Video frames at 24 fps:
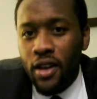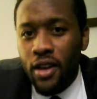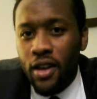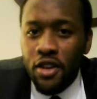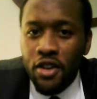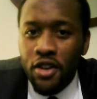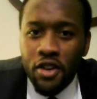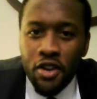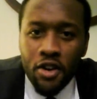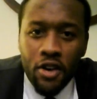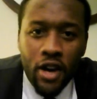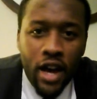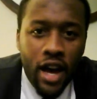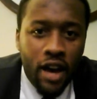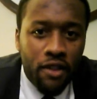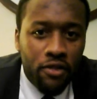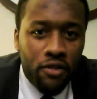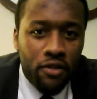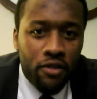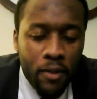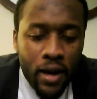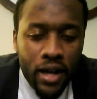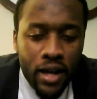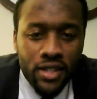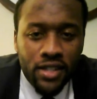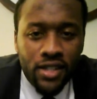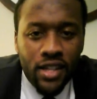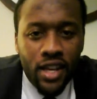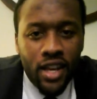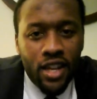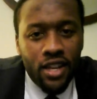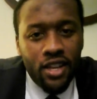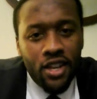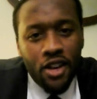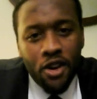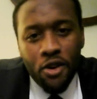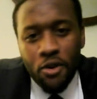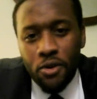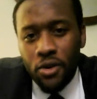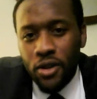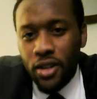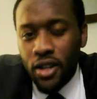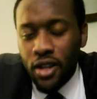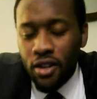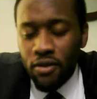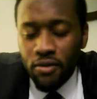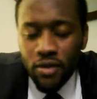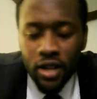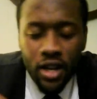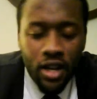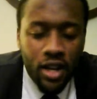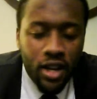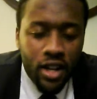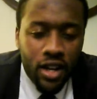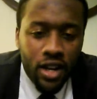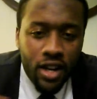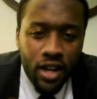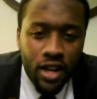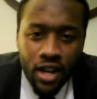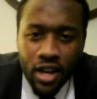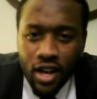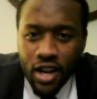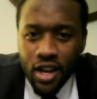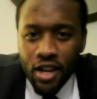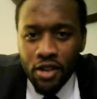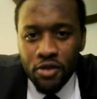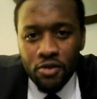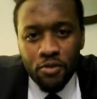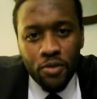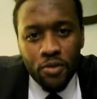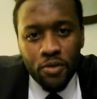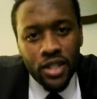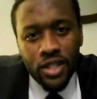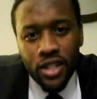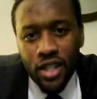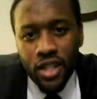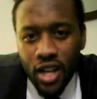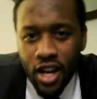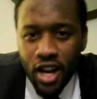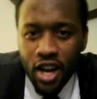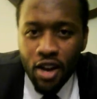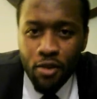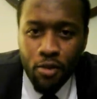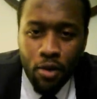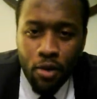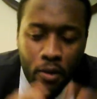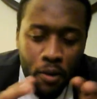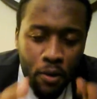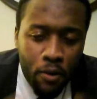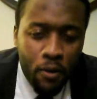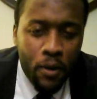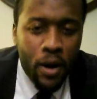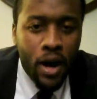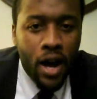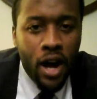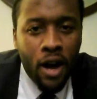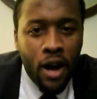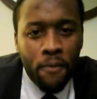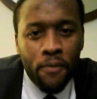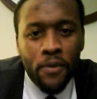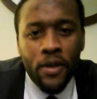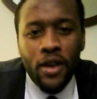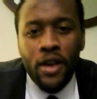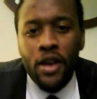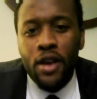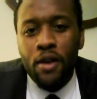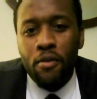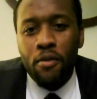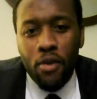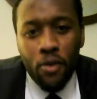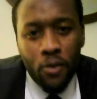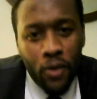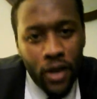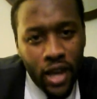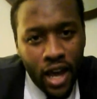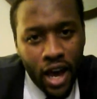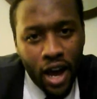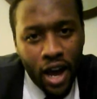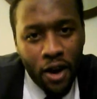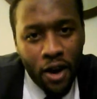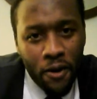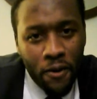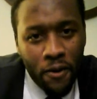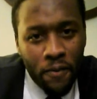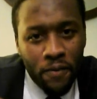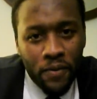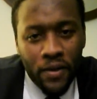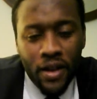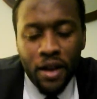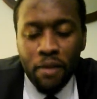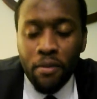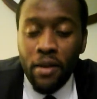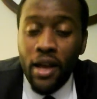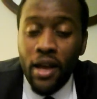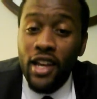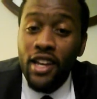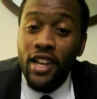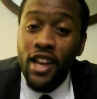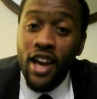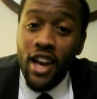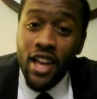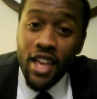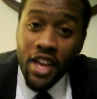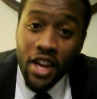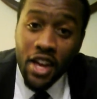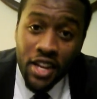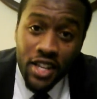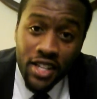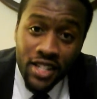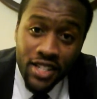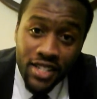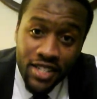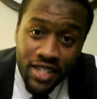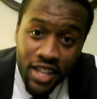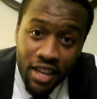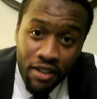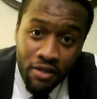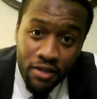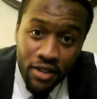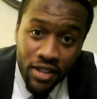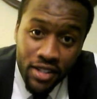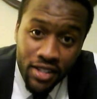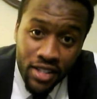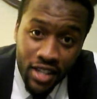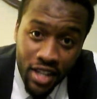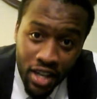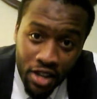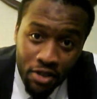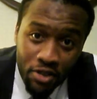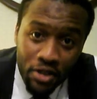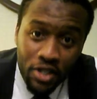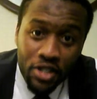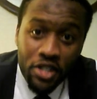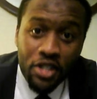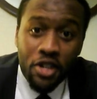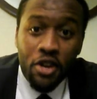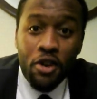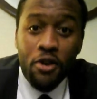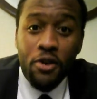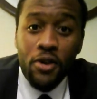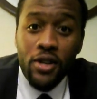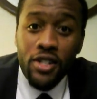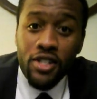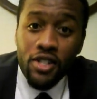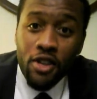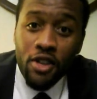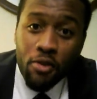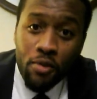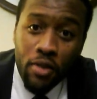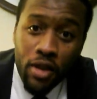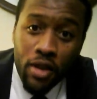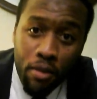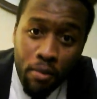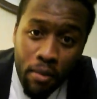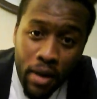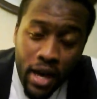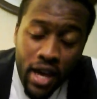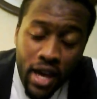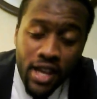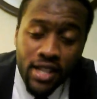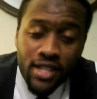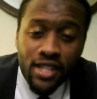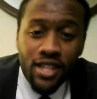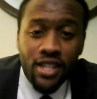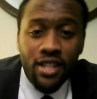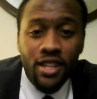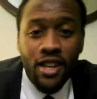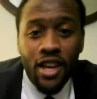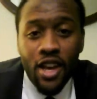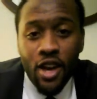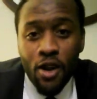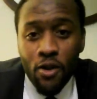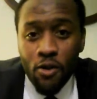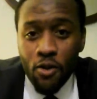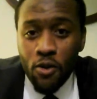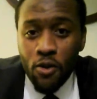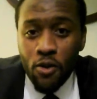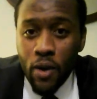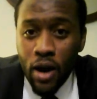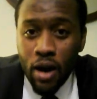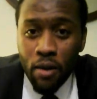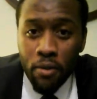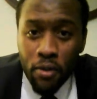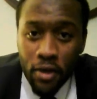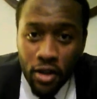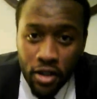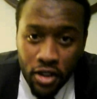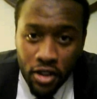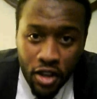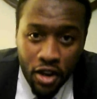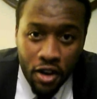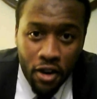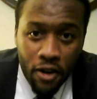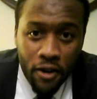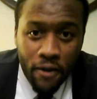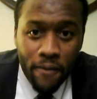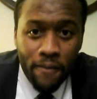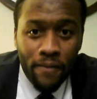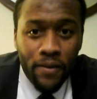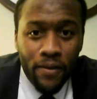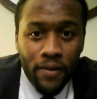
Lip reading: You know, after my set, yo, Cliff, da-da-da-da-da, much love, blah-blah-blah, but we out. I'm like, nah, y'all need to stay for this Kendrick show. It's going to be amazing. Woo-wah for the third.